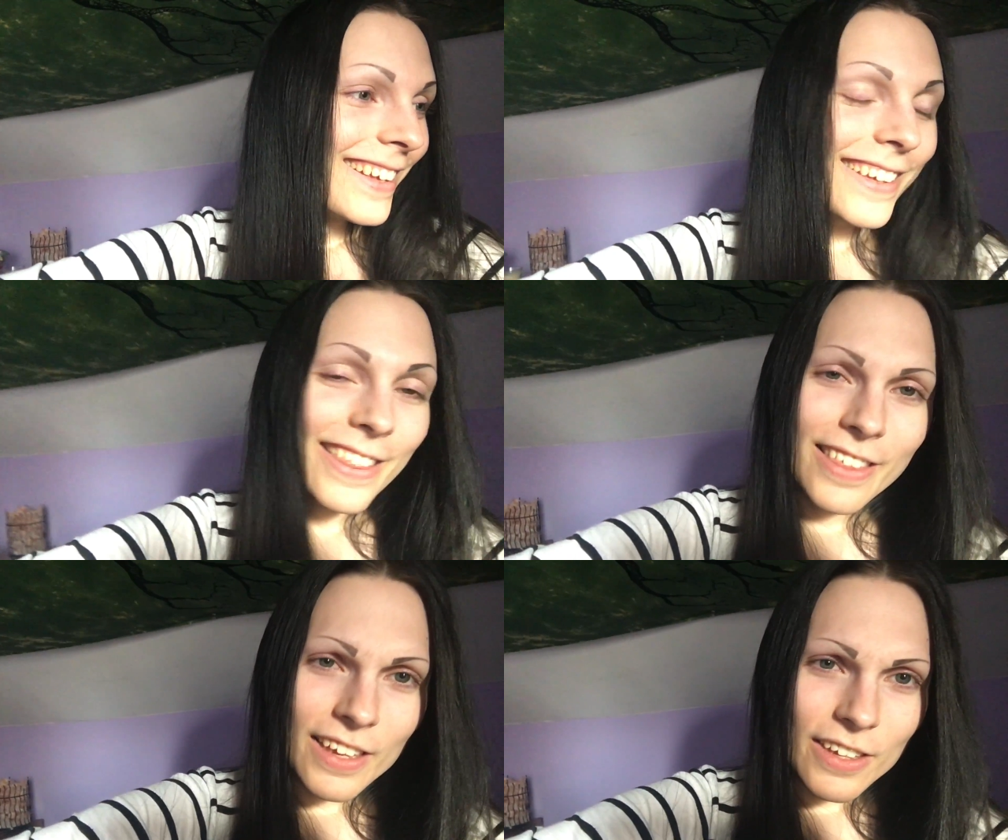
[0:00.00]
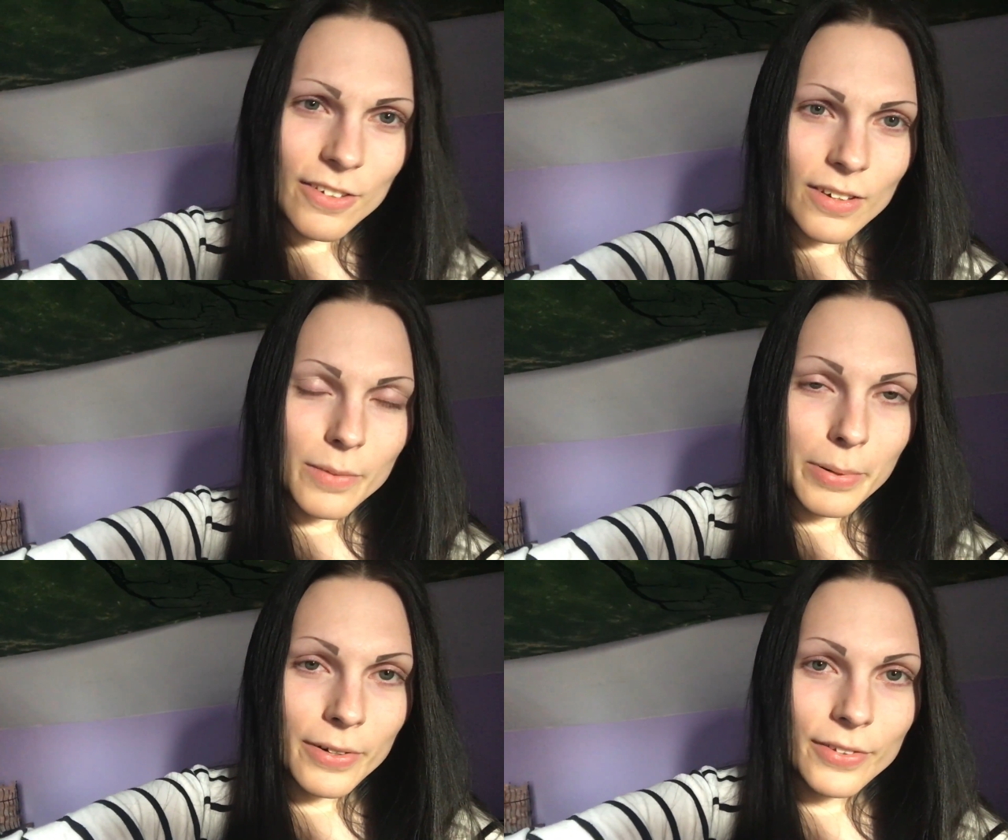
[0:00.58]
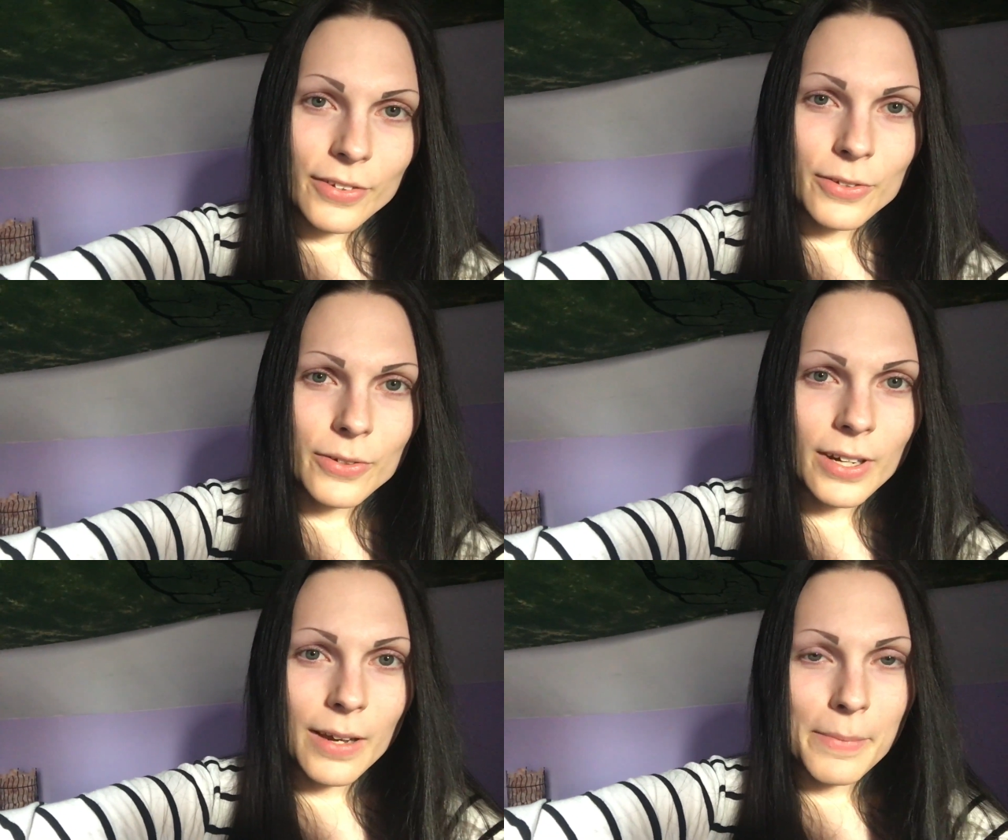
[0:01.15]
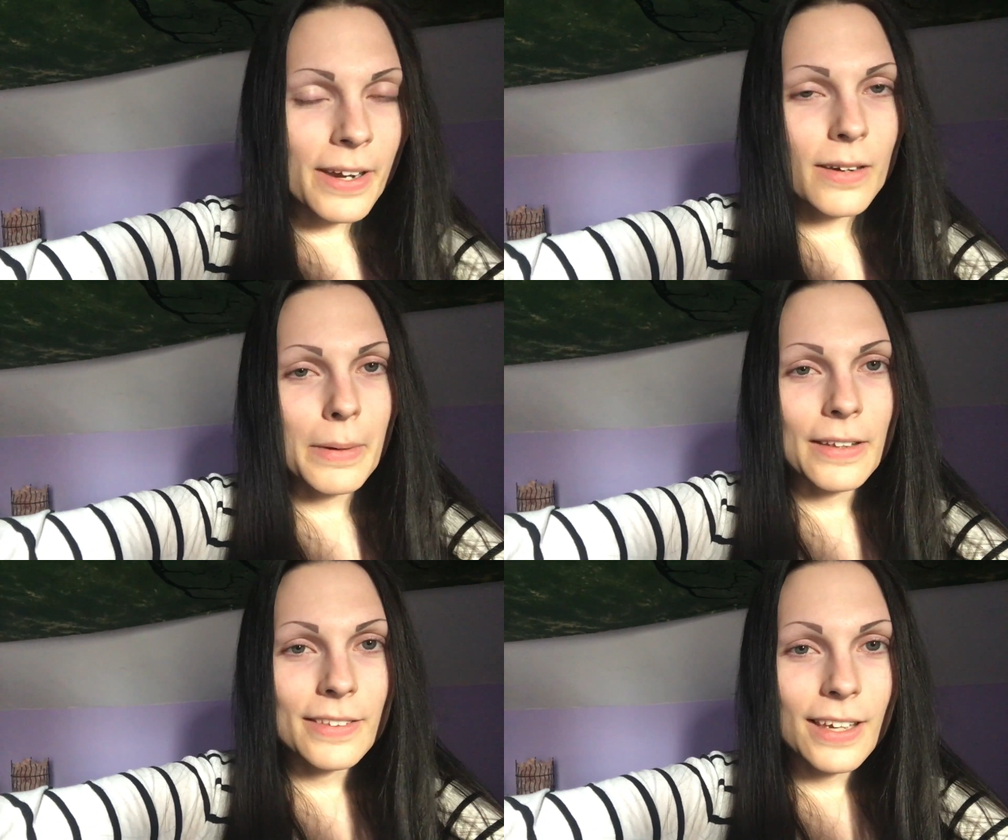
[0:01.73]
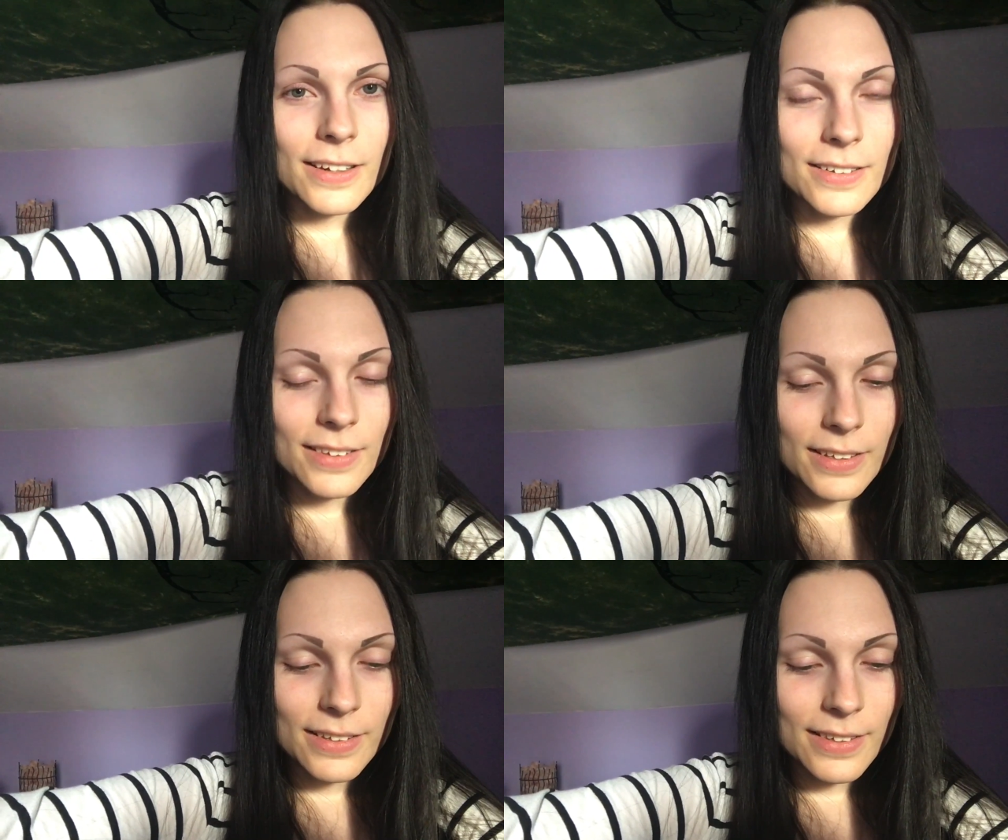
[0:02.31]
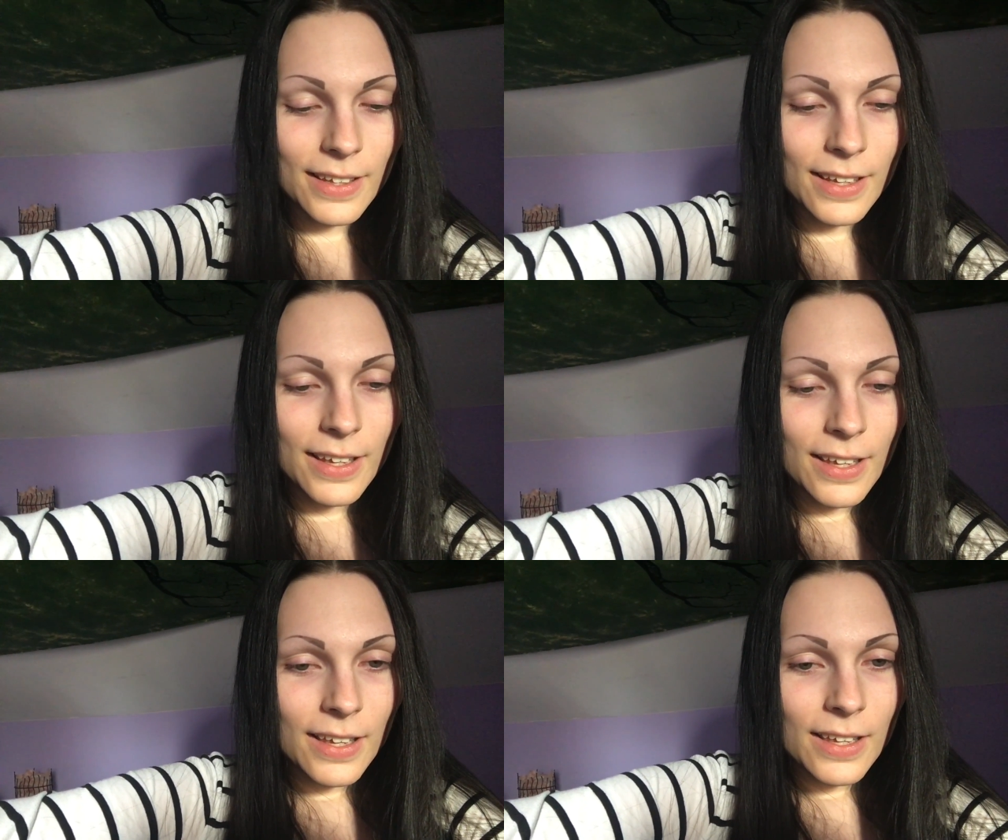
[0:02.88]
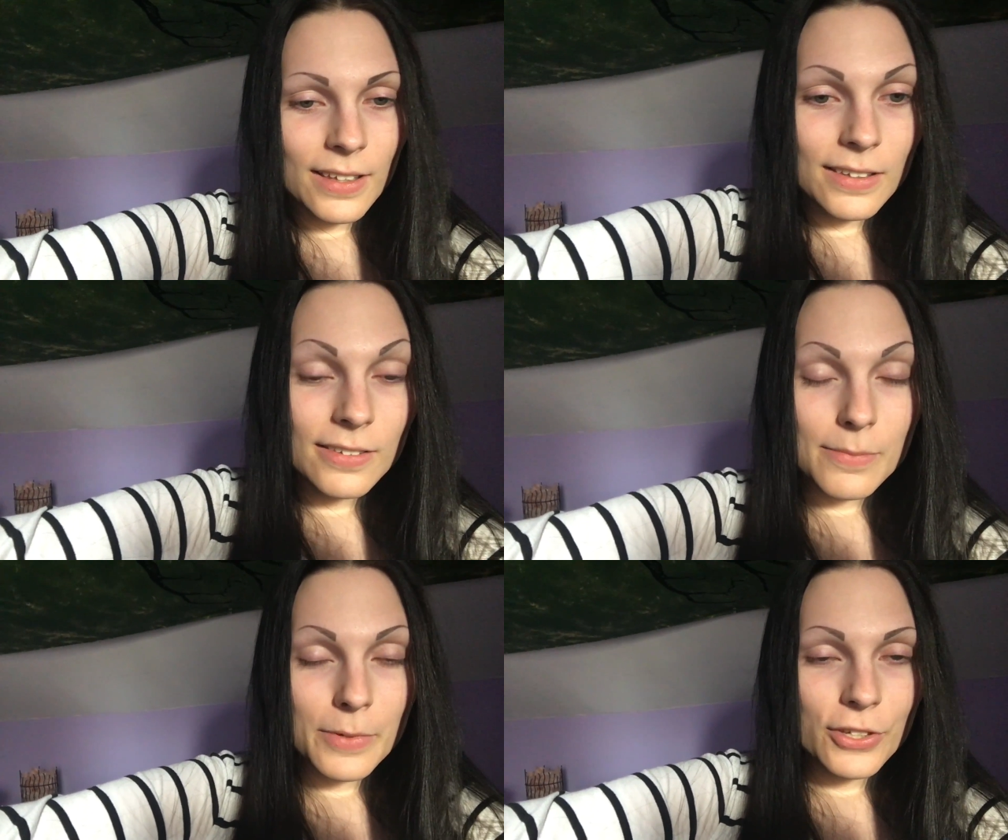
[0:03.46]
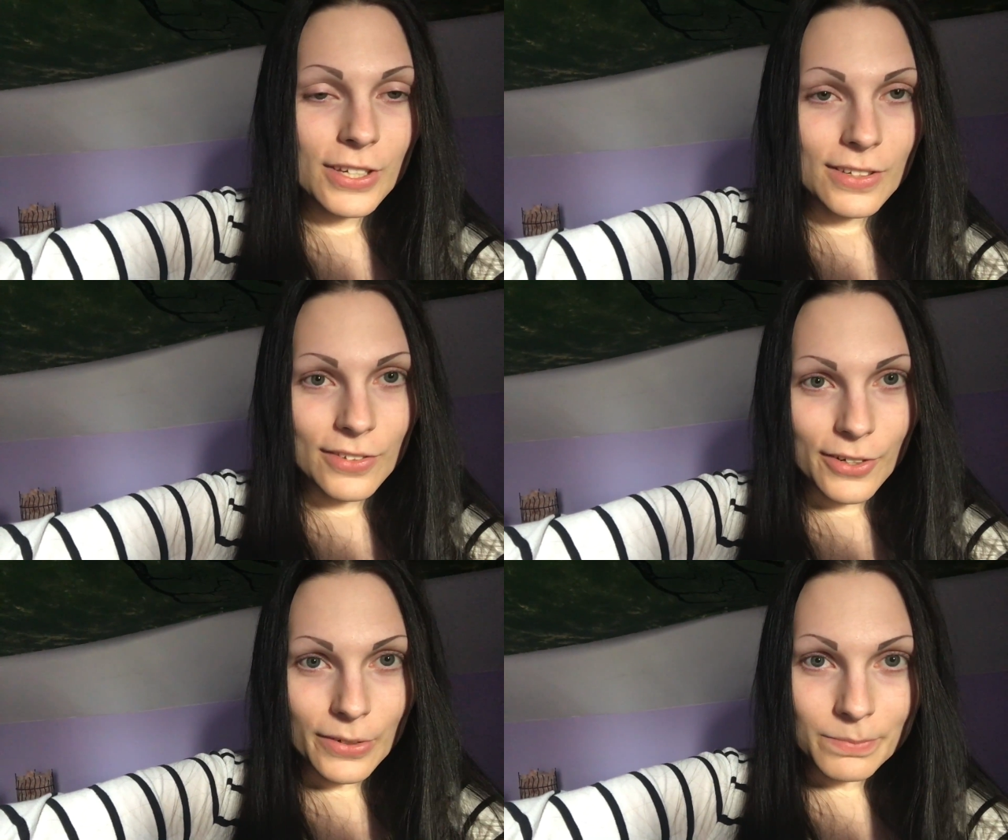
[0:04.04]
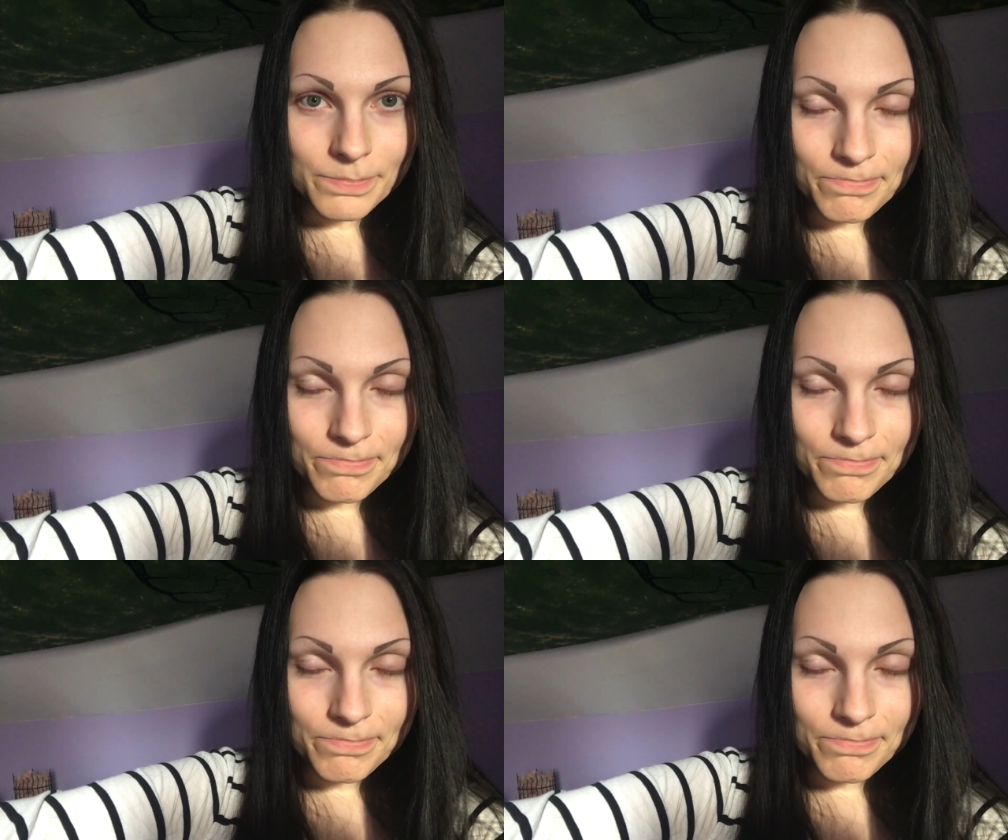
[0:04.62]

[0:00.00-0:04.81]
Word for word: yeah, thank you to the person who commented about that, because it's so much easier.